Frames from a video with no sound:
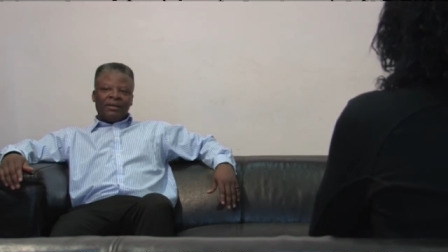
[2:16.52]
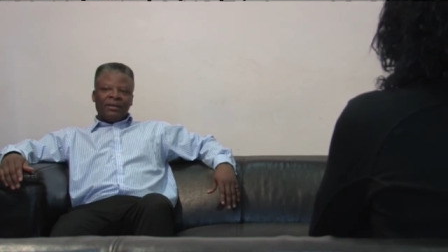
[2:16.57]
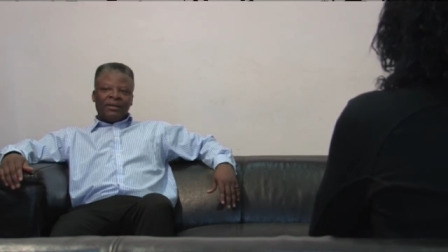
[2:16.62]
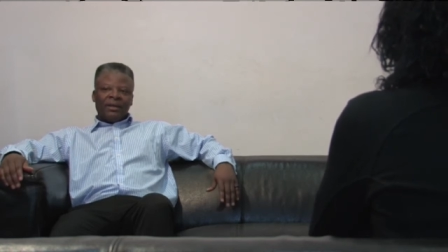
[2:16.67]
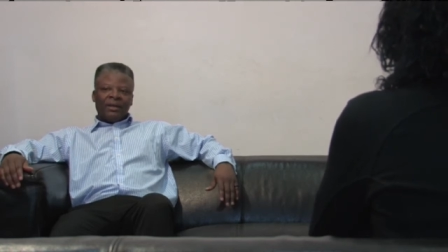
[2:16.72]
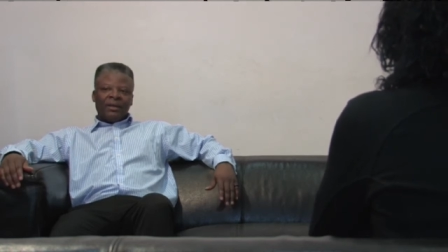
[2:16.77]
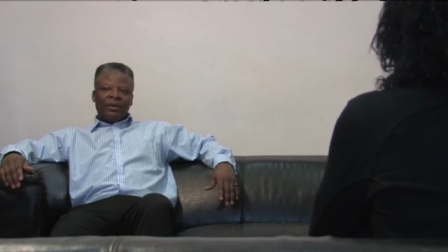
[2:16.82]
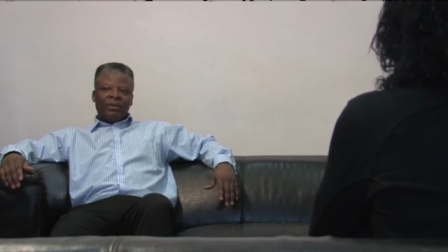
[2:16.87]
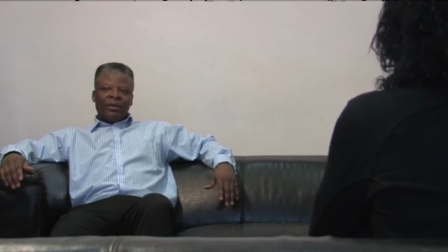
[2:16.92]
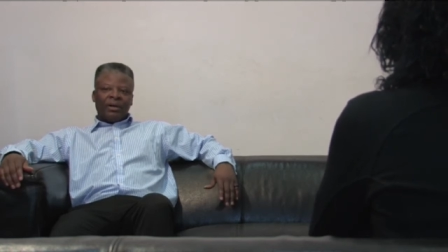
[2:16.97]

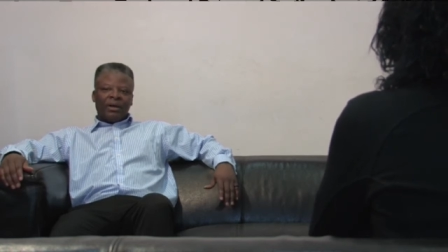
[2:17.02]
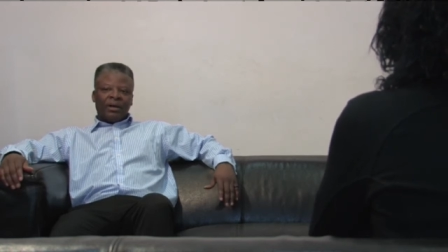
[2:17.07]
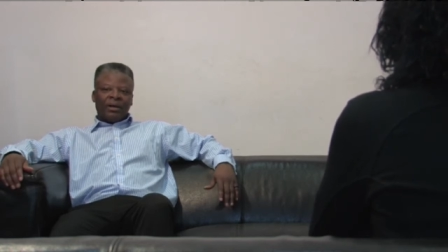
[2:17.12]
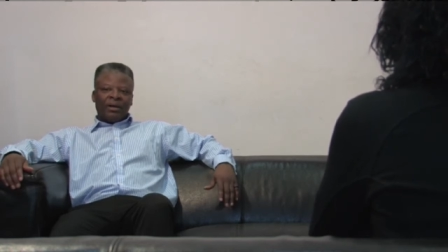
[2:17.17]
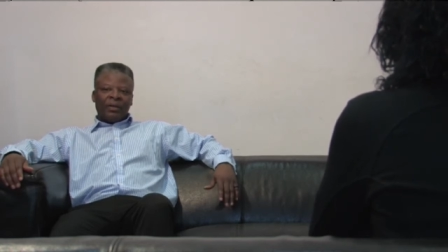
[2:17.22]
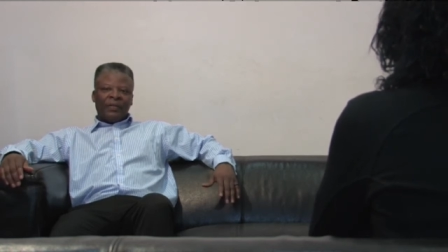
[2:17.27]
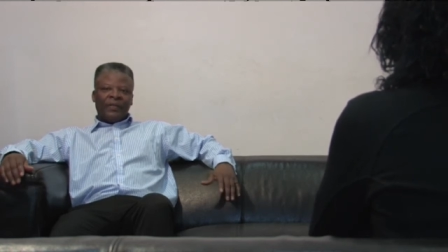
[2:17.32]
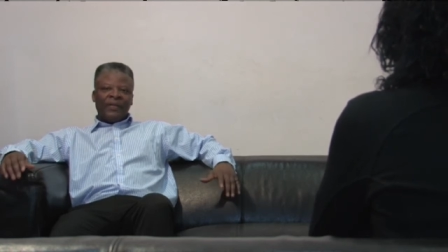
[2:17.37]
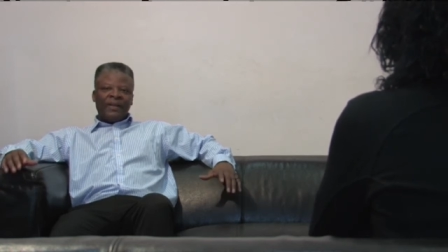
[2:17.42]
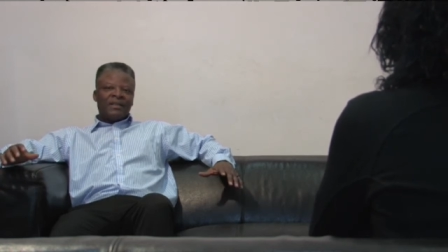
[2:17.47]
there
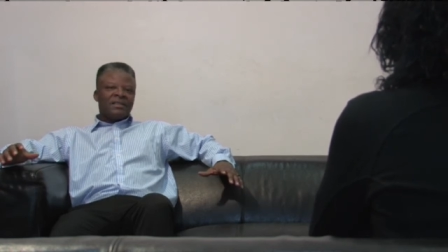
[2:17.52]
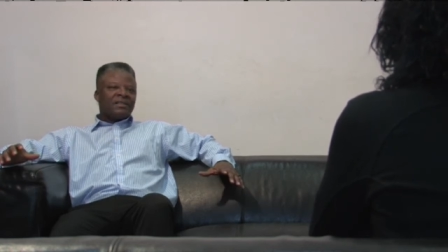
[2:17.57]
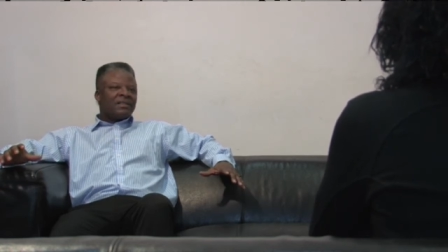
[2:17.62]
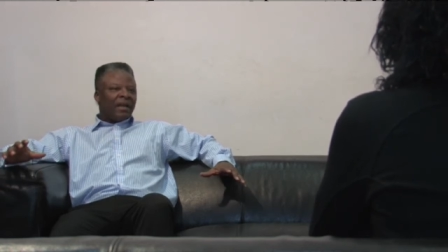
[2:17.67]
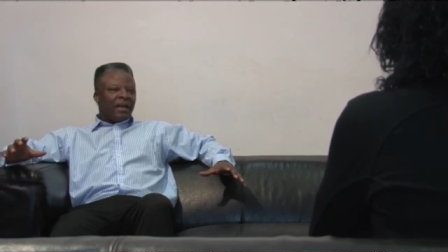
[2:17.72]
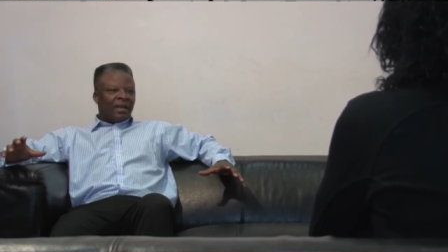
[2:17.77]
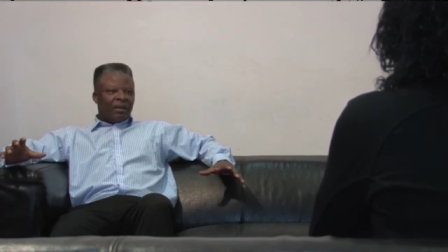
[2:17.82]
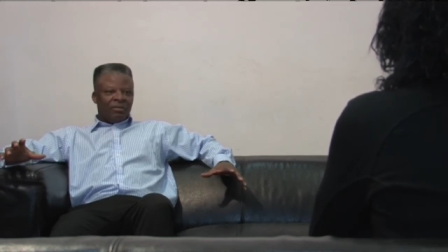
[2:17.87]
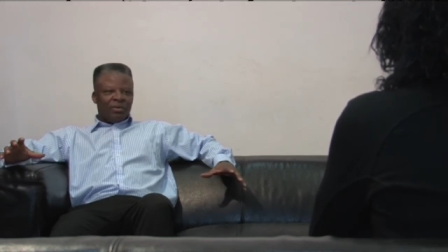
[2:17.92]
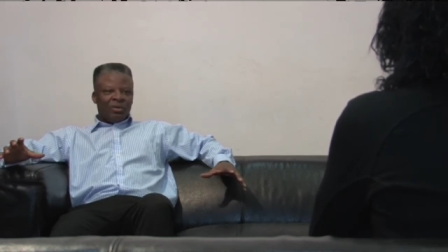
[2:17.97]
are things
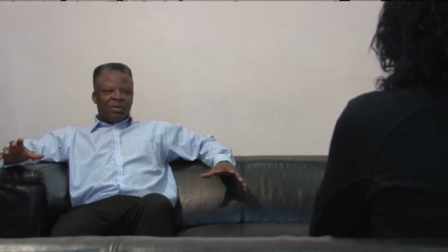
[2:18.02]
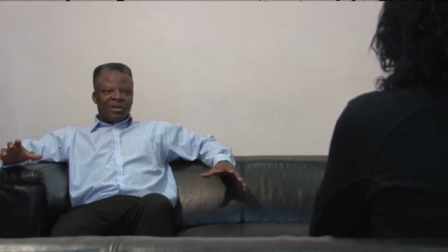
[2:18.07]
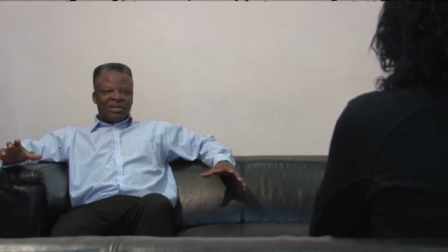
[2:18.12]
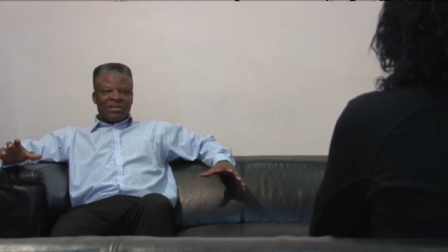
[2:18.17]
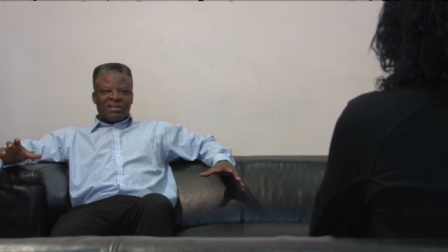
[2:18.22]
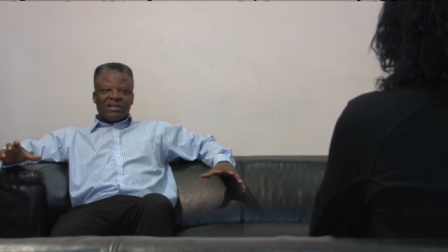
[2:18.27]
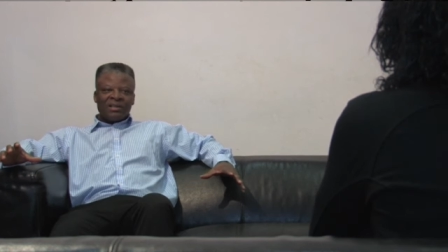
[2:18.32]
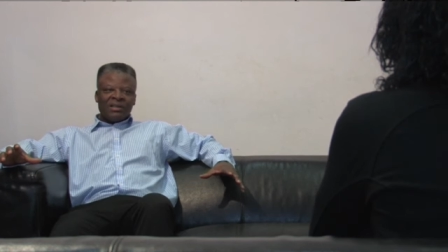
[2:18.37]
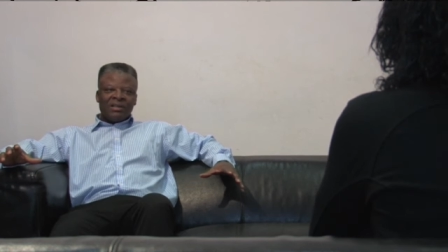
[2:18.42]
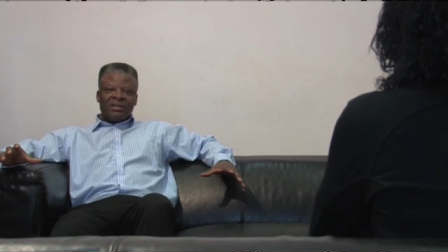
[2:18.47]
that everyone
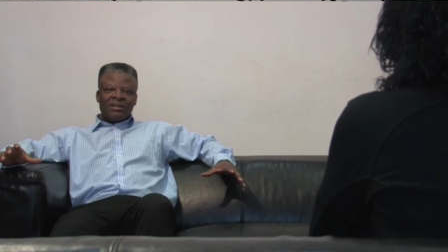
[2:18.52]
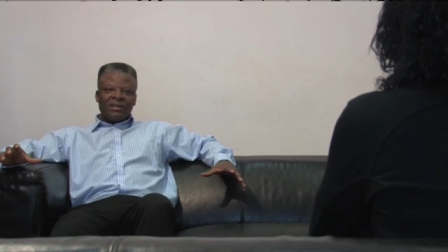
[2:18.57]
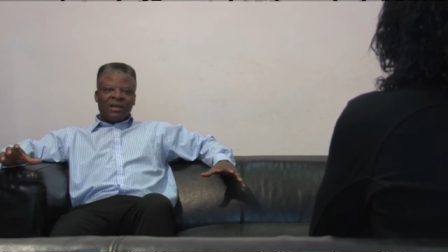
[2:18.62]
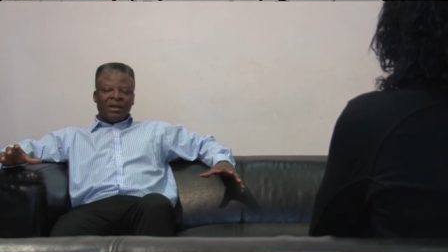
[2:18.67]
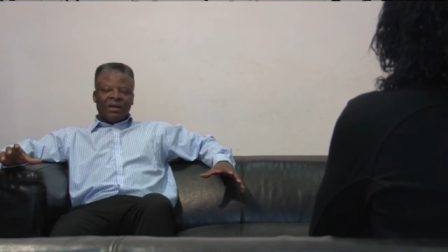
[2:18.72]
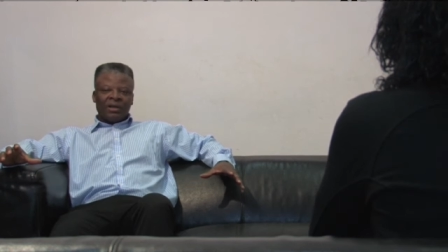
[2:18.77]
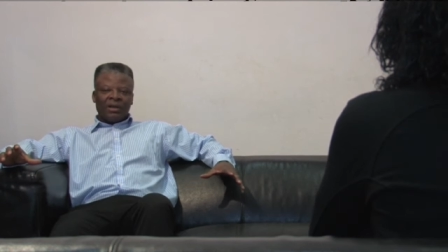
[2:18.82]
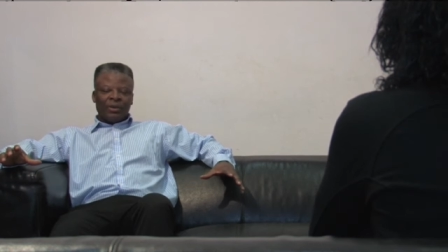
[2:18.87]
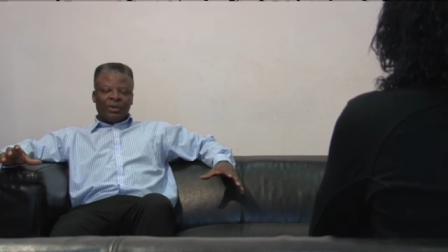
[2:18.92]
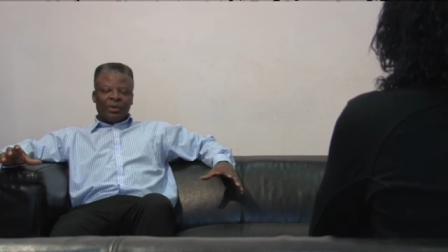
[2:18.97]
sees that
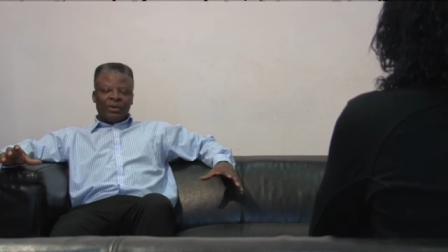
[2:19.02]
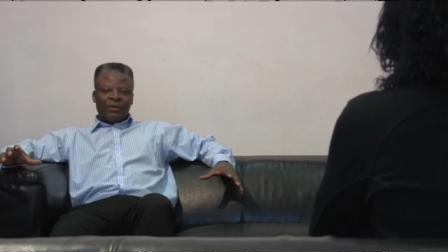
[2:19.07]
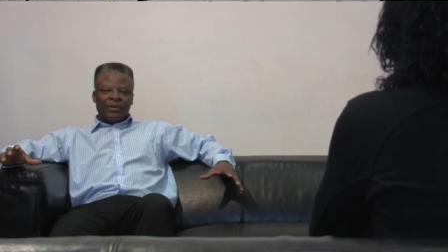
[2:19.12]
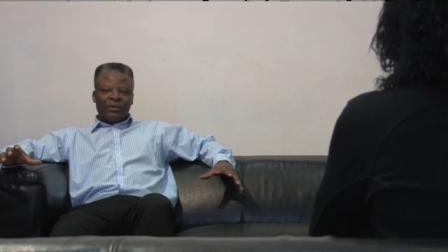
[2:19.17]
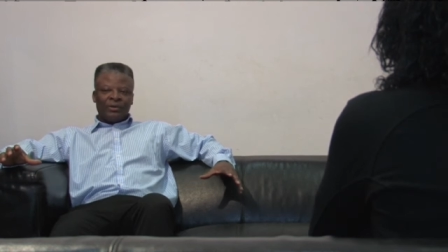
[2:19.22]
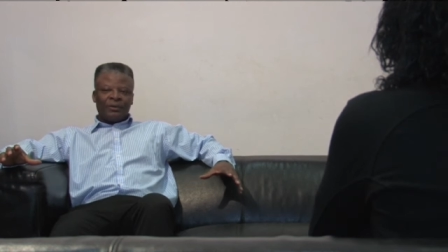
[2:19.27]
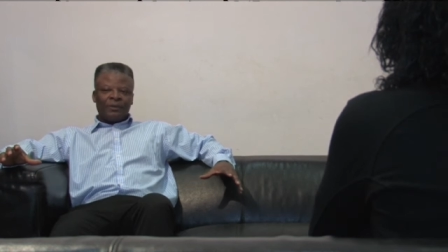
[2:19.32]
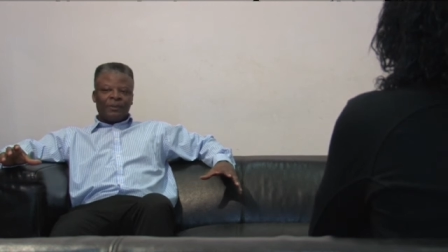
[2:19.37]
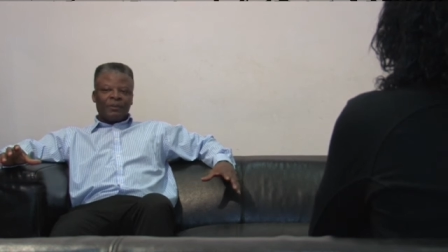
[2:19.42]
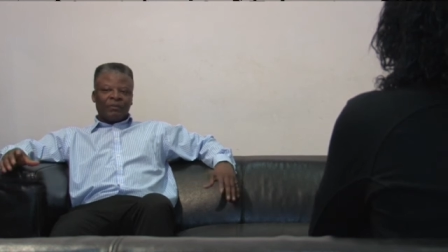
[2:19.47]
are going
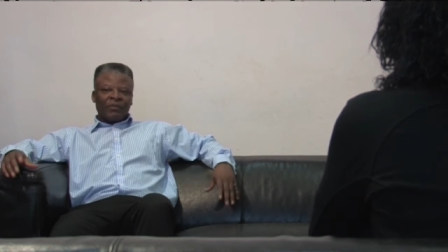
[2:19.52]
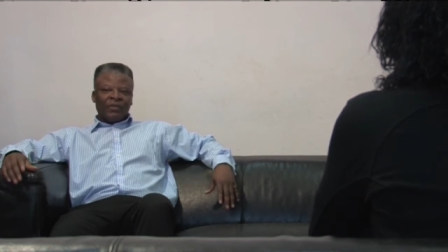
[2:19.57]
on,